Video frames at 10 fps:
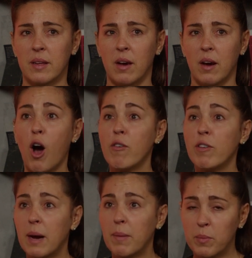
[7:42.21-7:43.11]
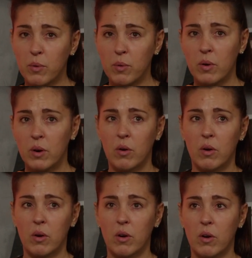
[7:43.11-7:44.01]
are adaptable
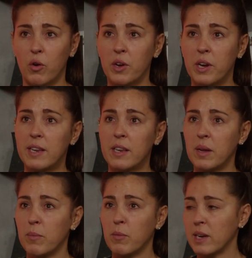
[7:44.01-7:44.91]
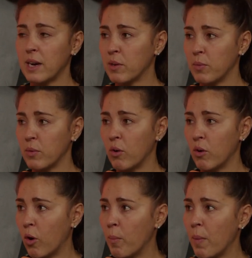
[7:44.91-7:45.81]
or need to be more adaptable
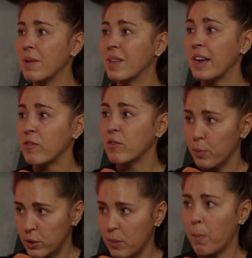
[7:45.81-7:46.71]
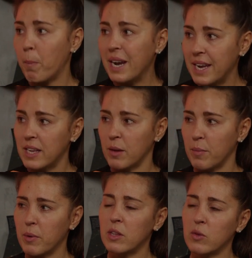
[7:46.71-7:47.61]
or maybe take the responsibility to
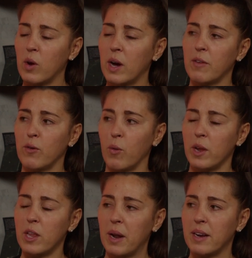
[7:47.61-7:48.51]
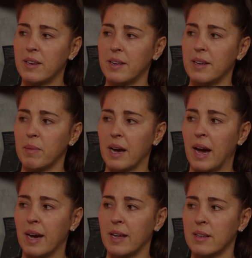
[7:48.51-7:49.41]
be? Because it's quite difficult when you're playing a team that
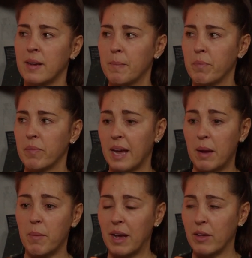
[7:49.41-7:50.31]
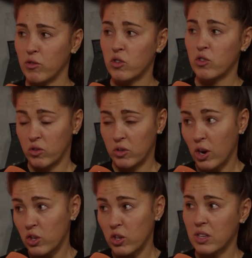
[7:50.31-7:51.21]
has game plans or a
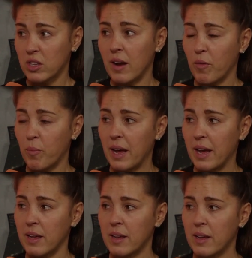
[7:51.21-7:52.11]
structured style of play.